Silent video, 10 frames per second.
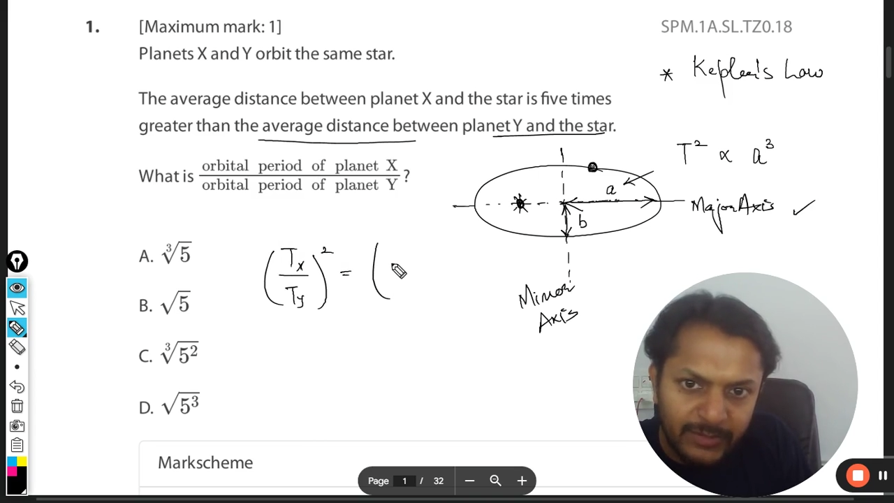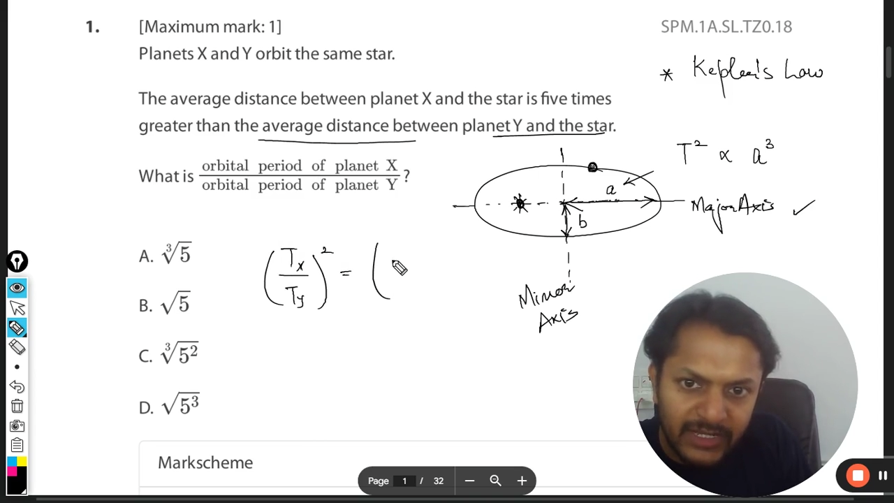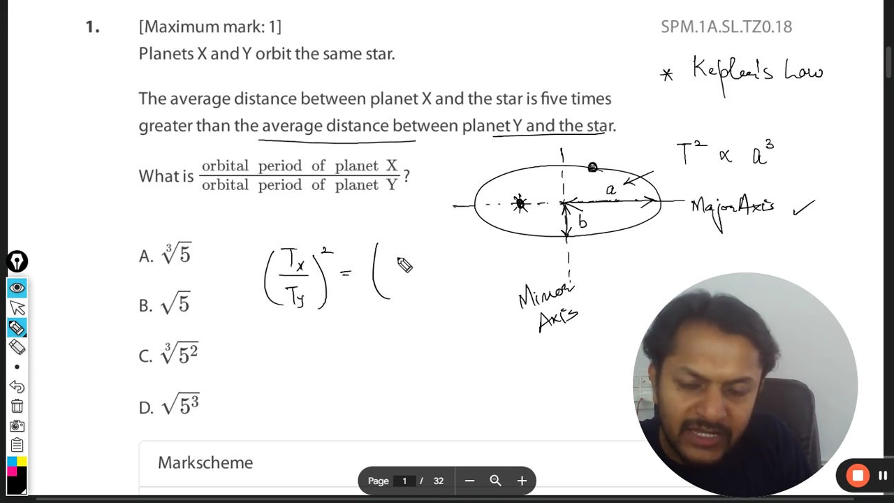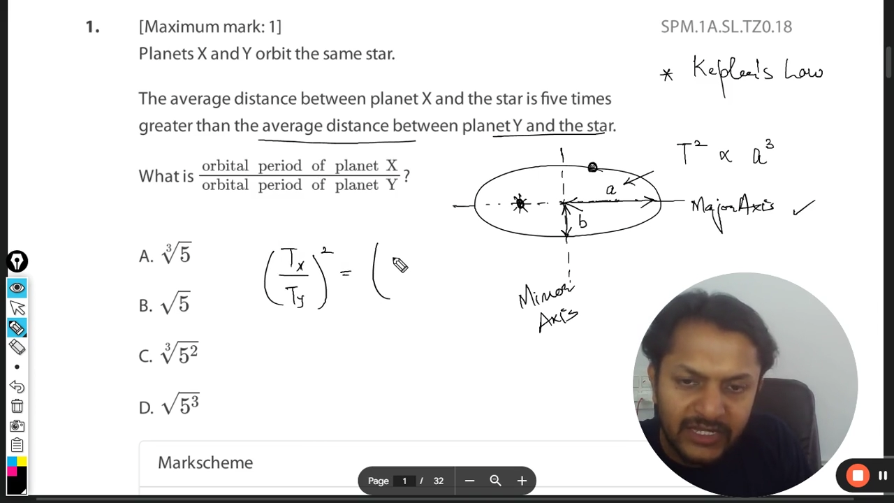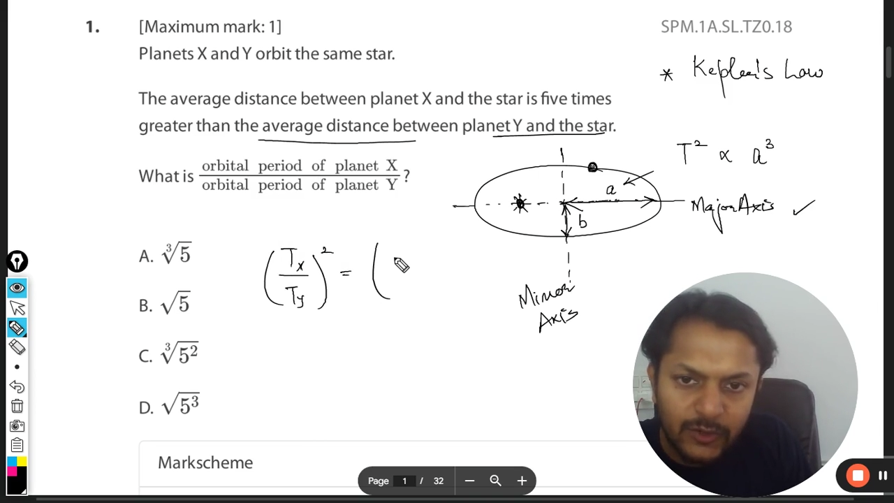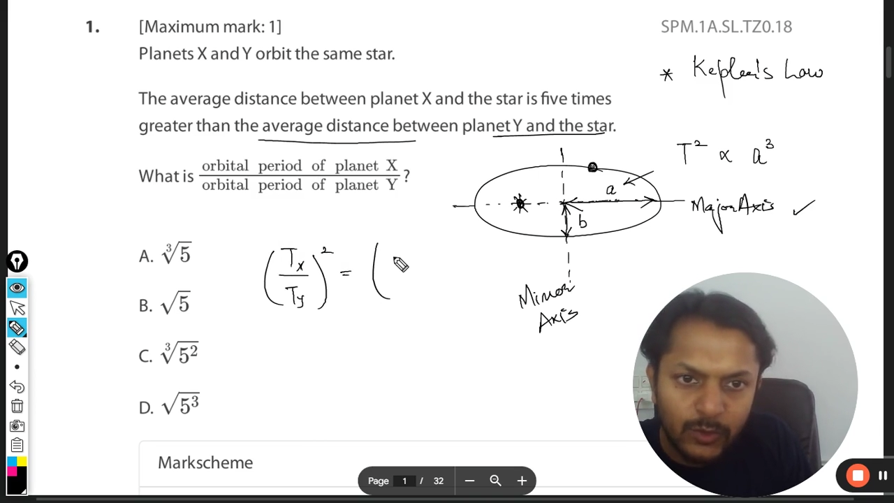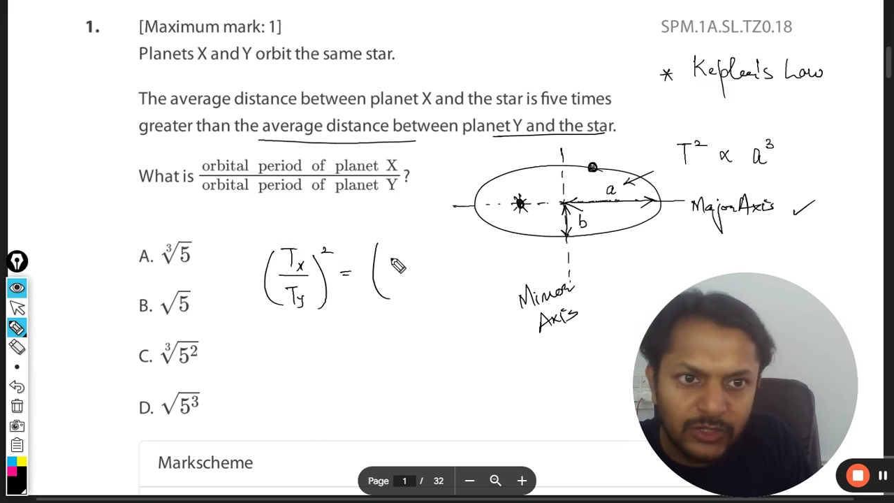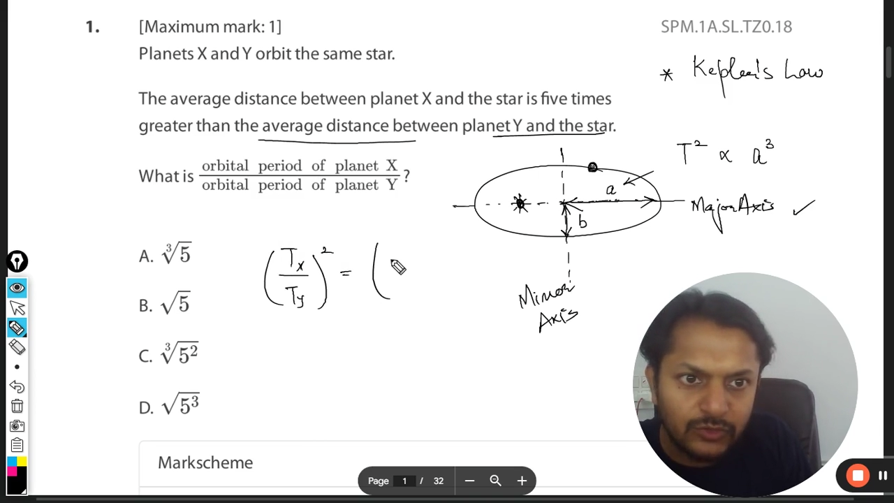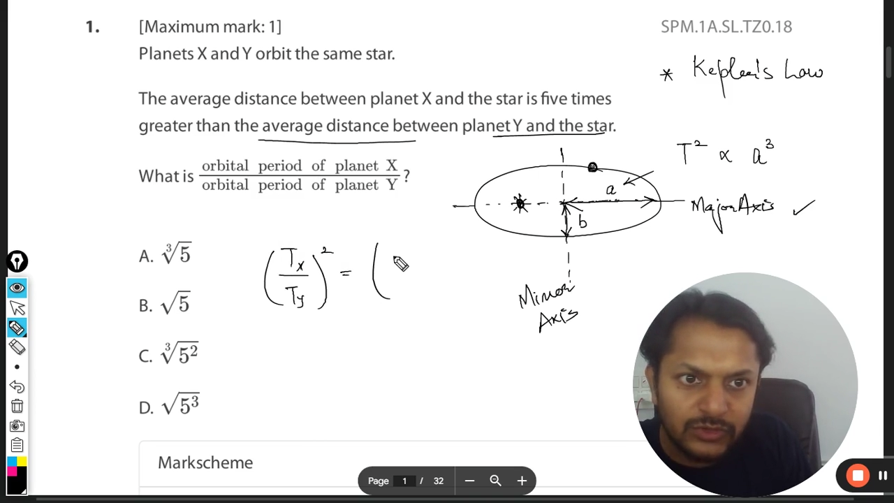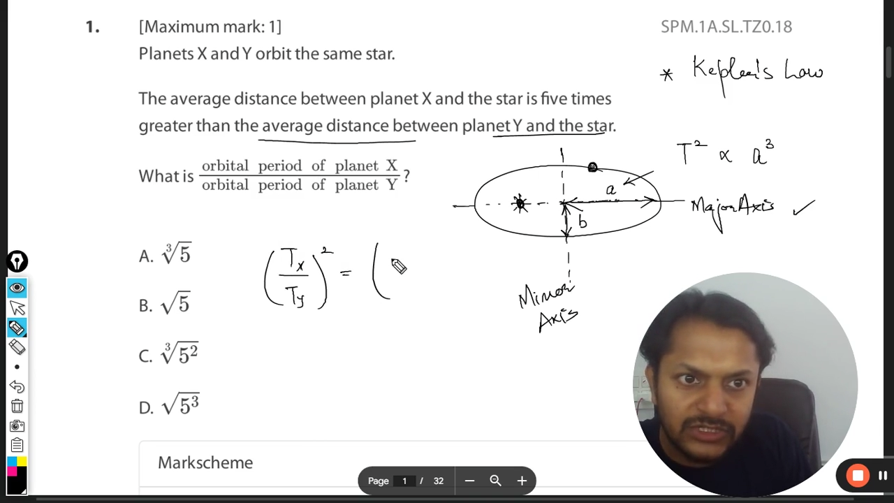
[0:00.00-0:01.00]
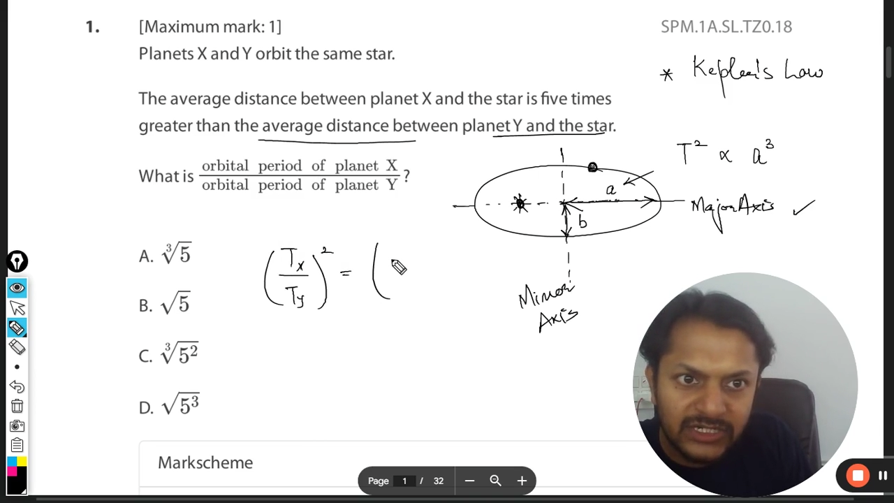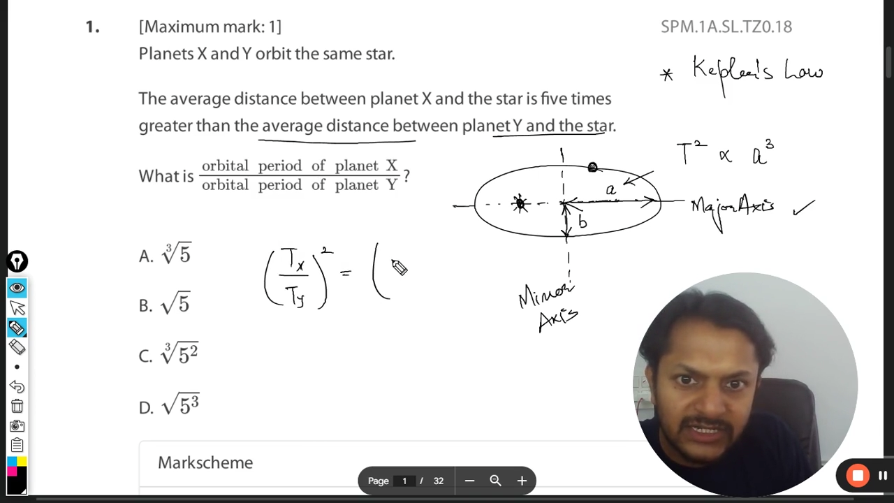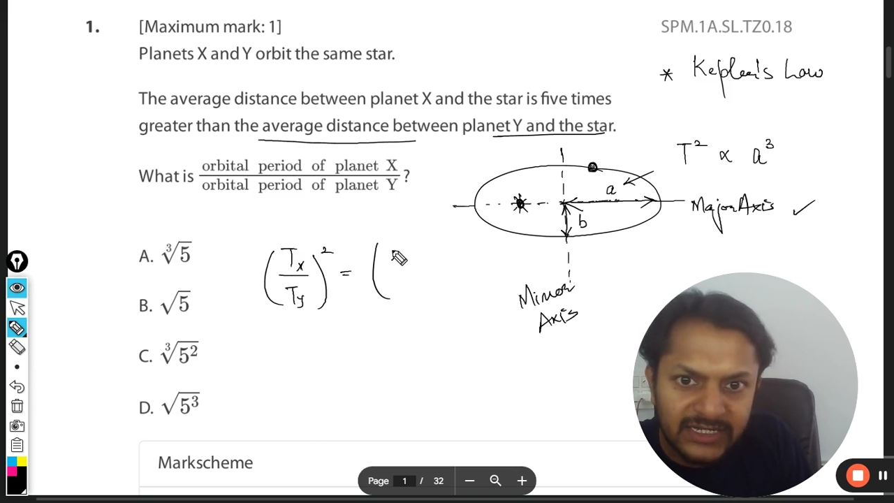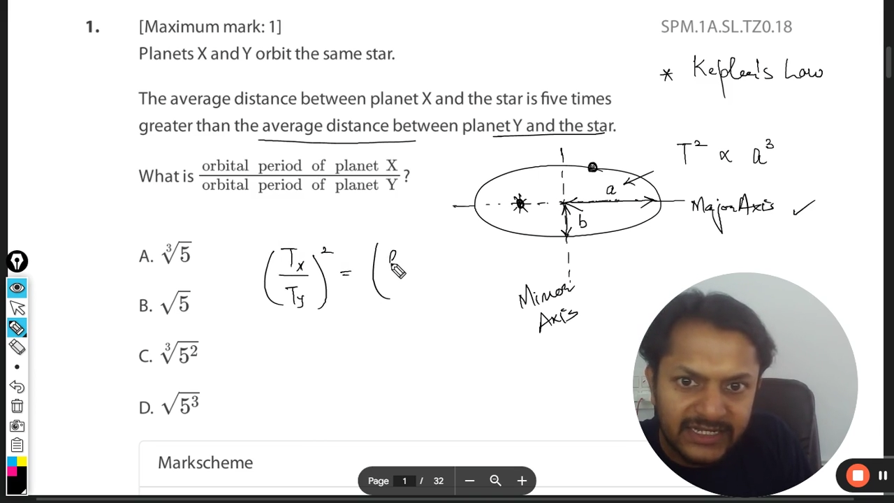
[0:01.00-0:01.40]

be equal to the